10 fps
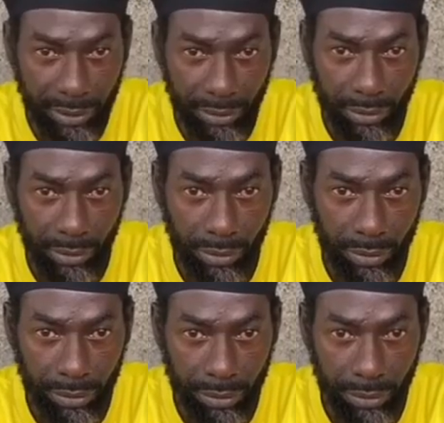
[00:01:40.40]
So the man at
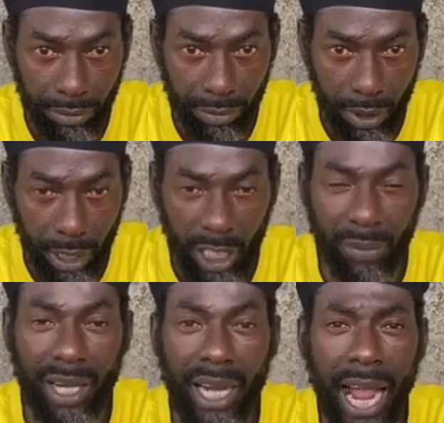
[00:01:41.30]
the place
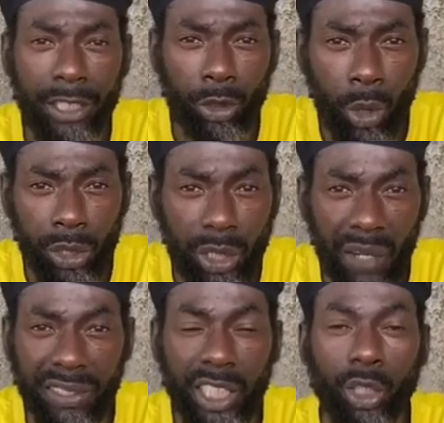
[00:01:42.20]
rocking. Me not talk
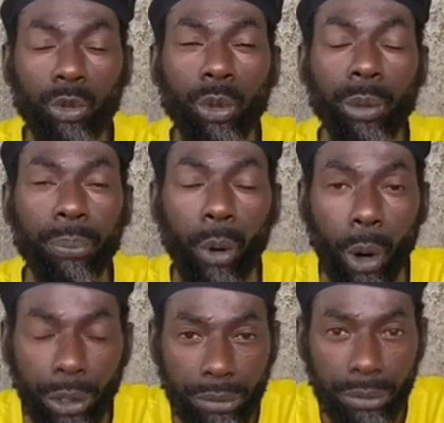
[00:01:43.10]
one little sitting when me see
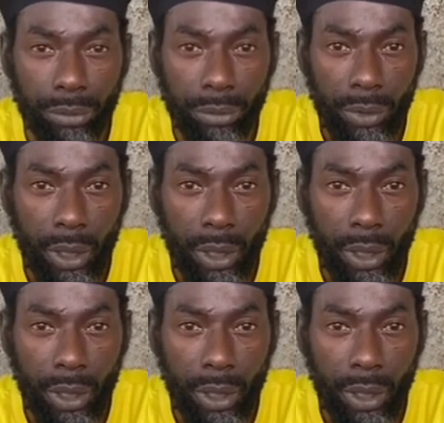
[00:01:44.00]
them keep.